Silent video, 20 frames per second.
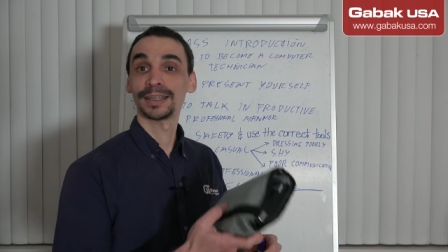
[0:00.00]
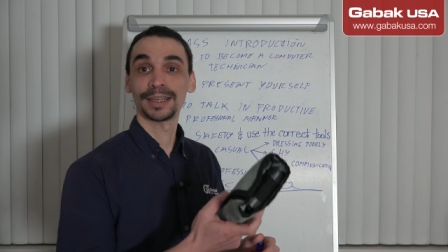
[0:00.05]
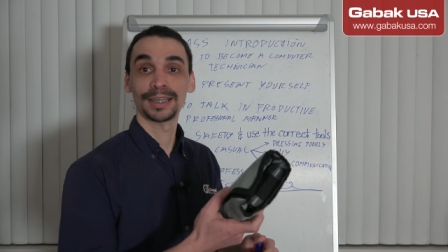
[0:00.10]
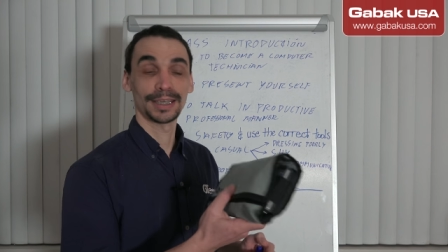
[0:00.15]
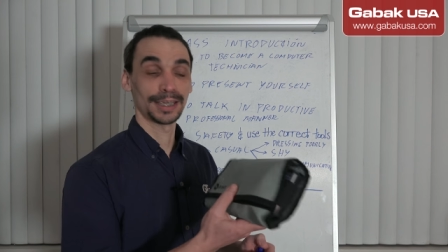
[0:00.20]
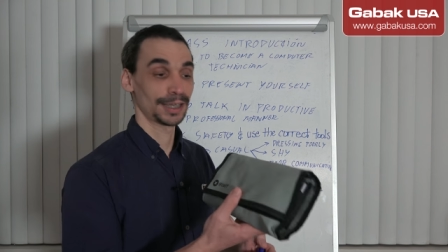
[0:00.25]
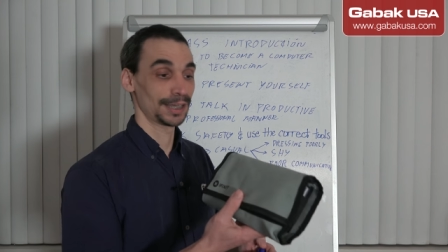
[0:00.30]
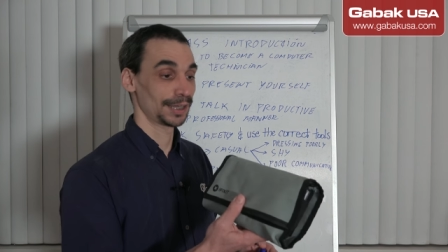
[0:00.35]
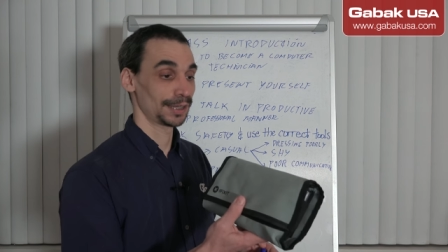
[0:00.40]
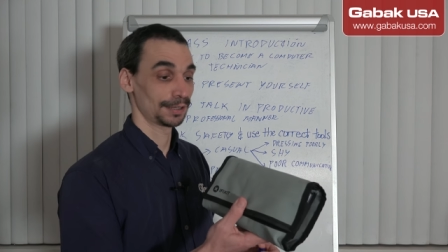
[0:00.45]

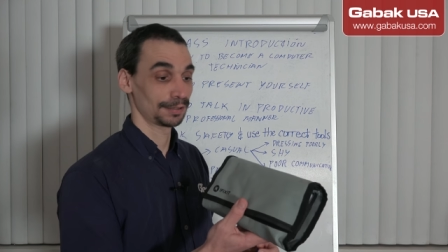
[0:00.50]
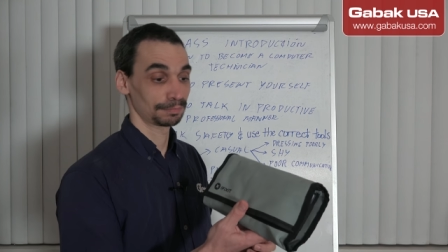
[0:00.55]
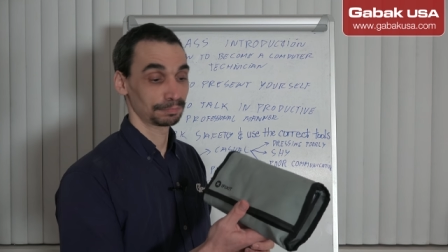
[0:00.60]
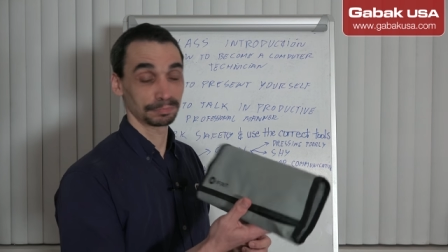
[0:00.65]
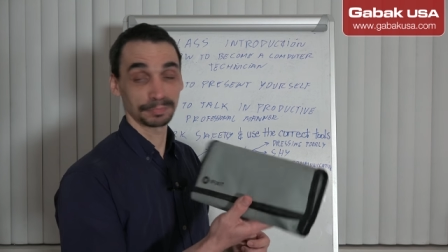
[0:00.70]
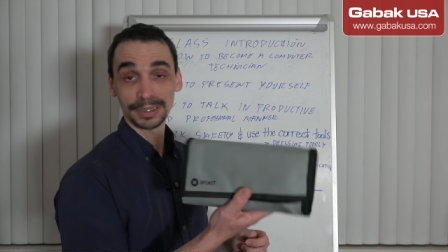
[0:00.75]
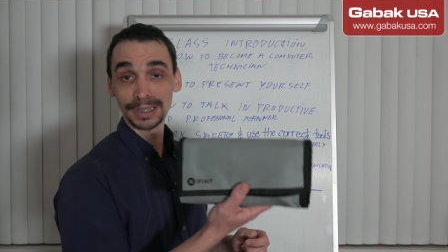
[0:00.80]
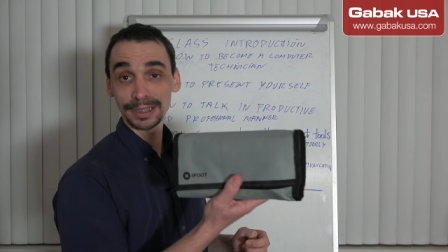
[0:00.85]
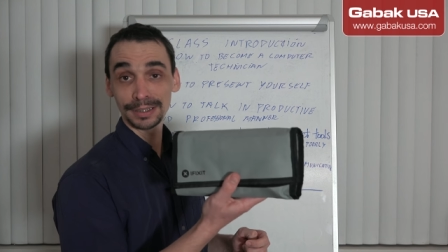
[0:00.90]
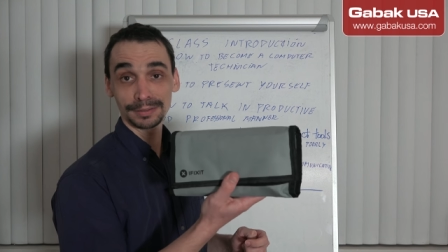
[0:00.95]
uh,
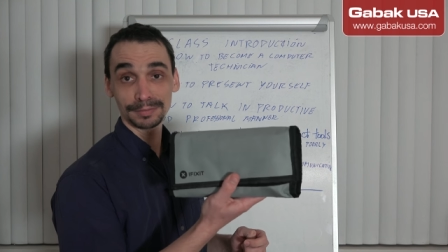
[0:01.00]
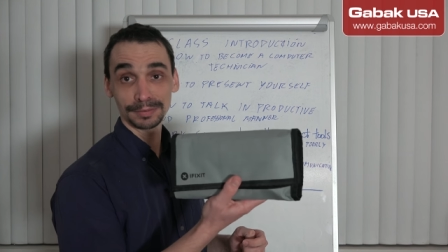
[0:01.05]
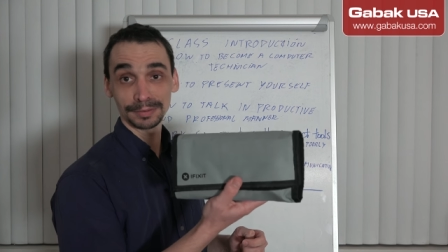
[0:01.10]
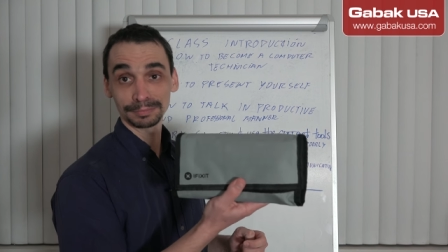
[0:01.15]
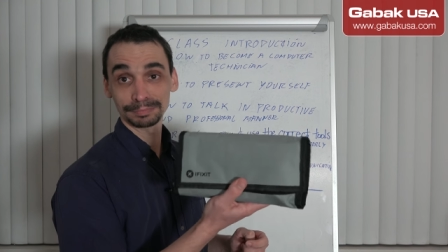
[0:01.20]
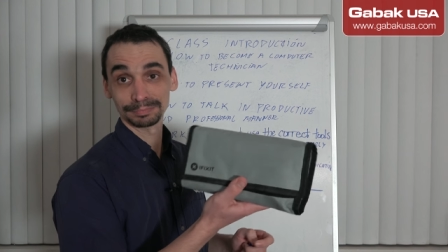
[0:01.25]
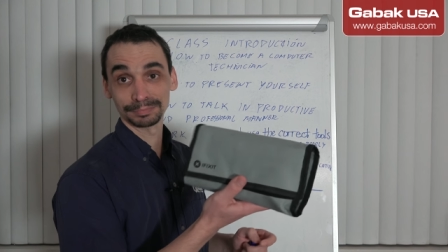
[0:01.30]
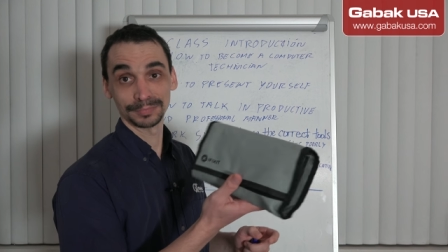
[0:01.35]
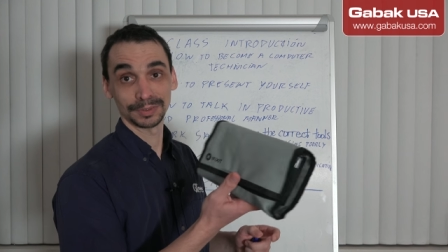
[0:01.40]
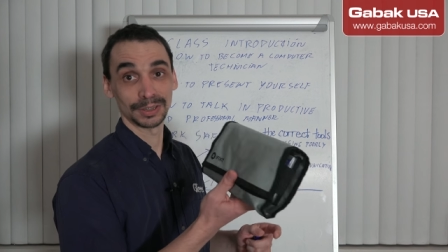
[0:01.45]
kit
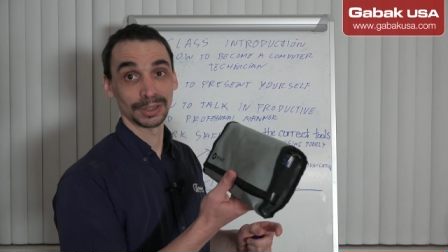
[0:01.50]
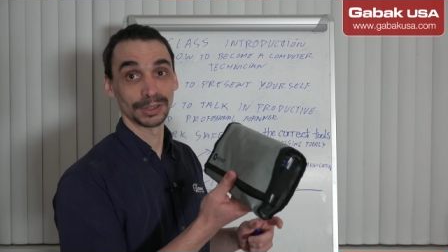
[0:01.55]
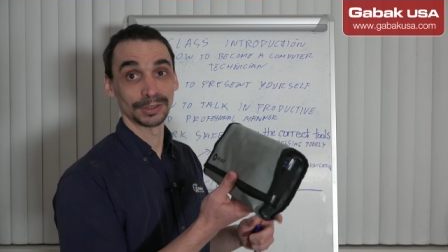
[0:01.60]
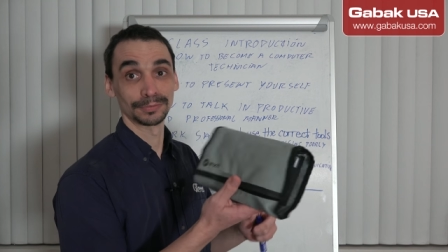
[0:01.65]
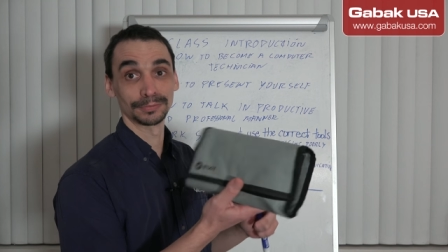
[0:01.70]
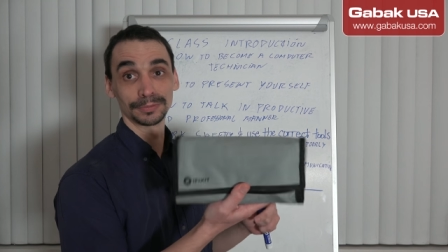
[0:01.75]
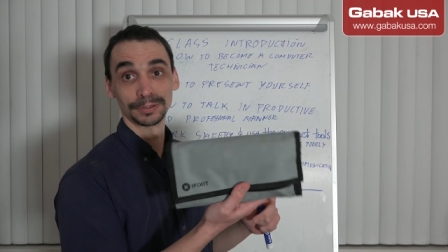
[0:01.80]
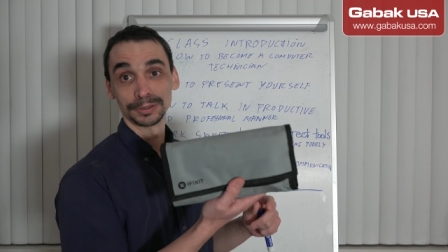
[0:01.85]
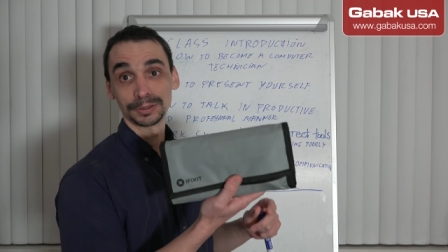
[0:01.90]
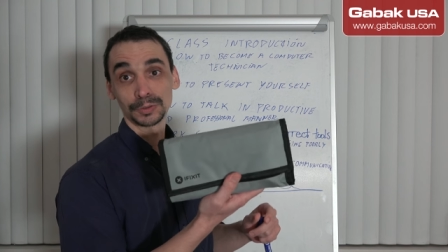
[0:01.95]

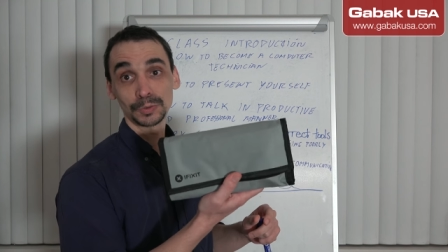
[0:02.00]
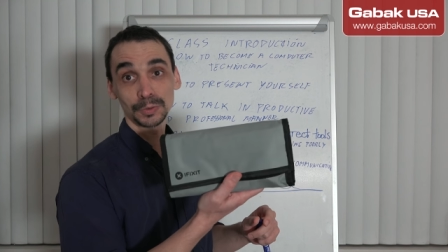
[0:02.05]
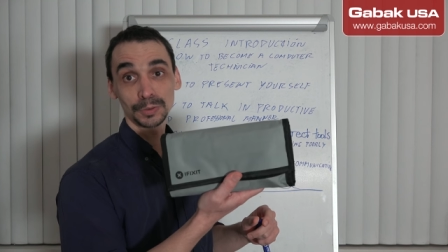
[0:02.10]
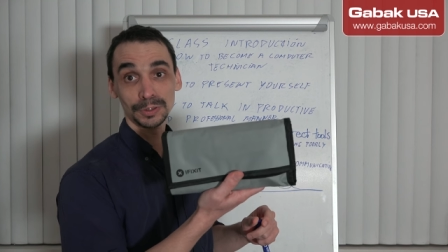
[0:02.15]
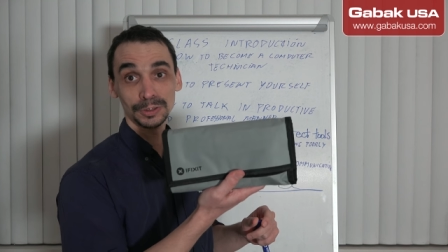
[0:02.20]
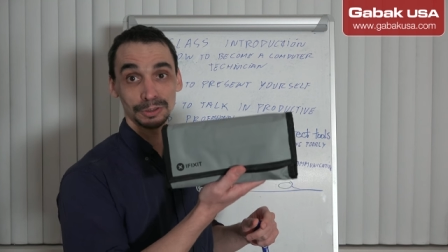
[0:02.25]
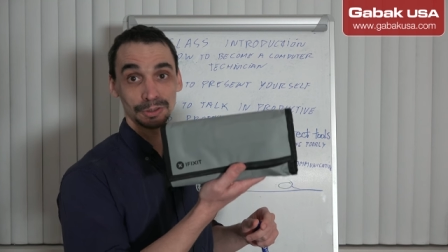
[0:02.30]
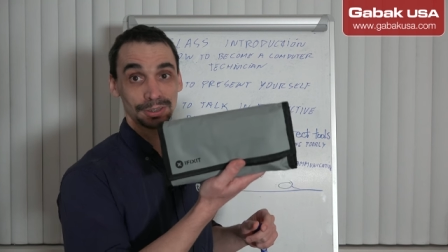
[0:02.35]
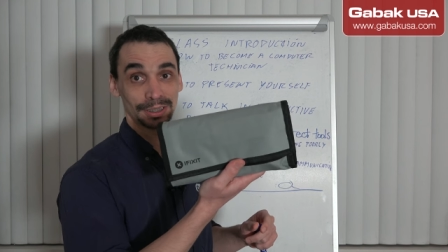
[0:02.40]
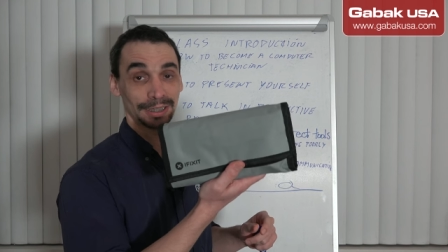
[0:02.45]
of uh,
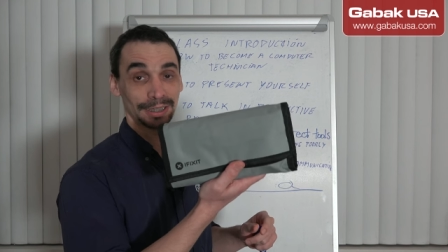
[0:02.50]
tools